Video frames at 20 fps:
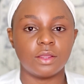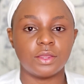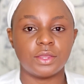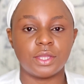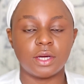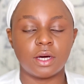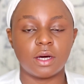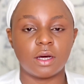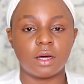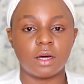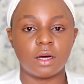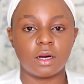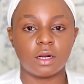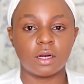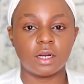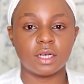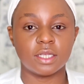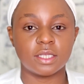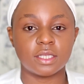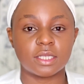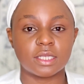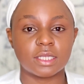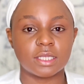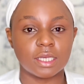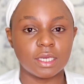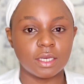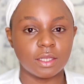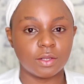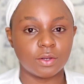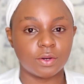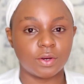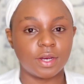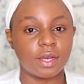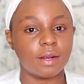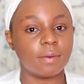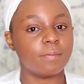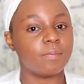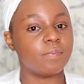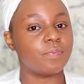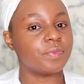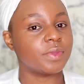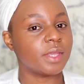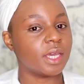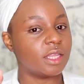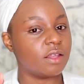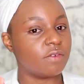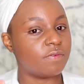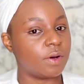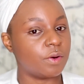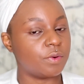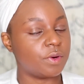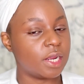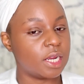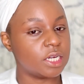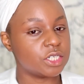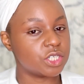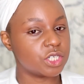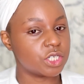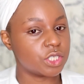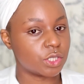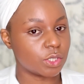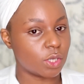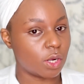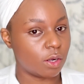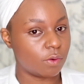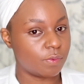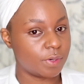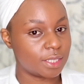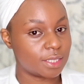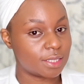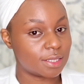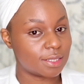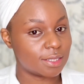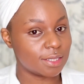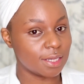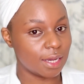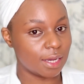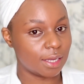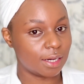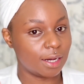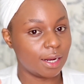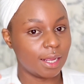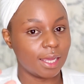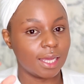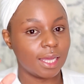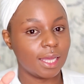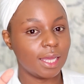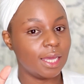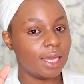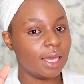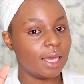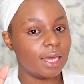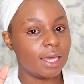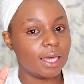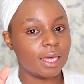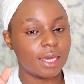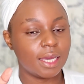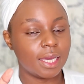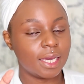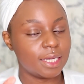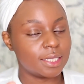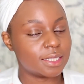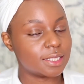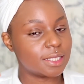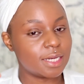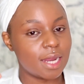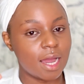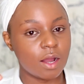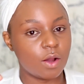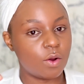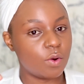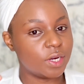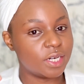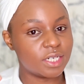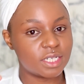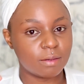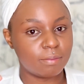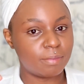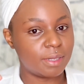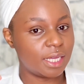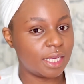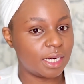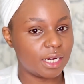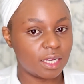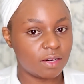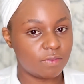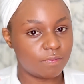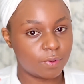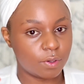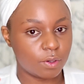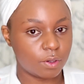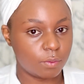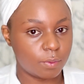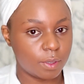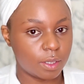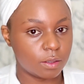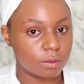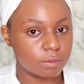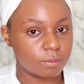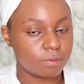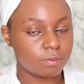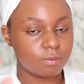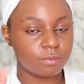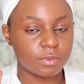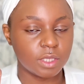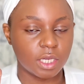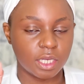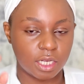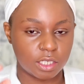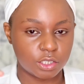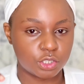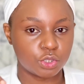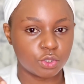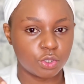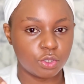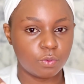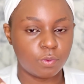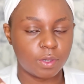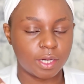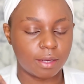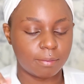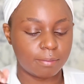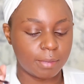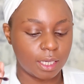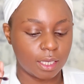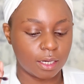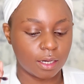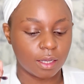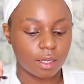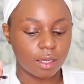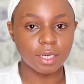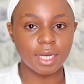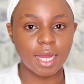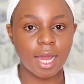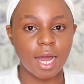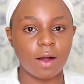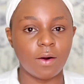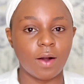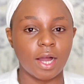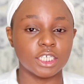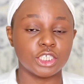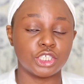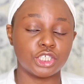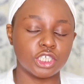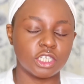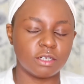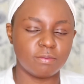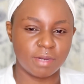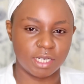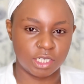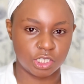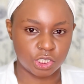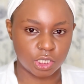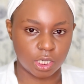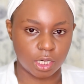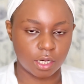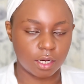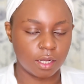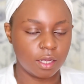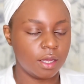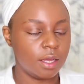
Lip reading: the concealer and the foundation is already set, it's not going to blend in very well. And I'll show you what I mean. Now, I should mention,